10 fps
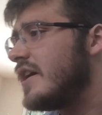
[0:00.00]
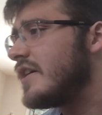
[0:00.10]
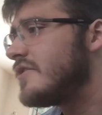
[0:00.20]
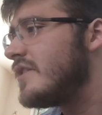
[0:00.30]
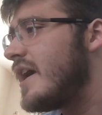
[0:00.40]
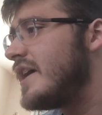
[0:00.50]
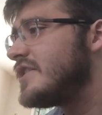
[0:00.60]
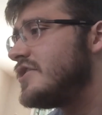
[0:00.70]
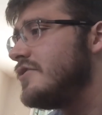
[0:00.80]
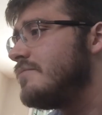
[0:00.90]
Hang on,
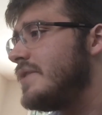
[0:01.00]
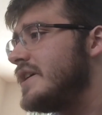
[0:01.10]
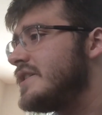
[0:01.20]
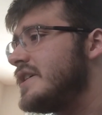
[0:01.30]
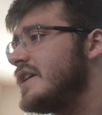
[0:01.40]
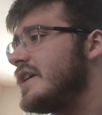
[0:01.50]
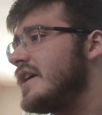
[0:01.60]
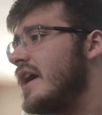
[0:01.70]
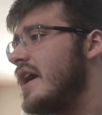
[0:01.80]
Sublety.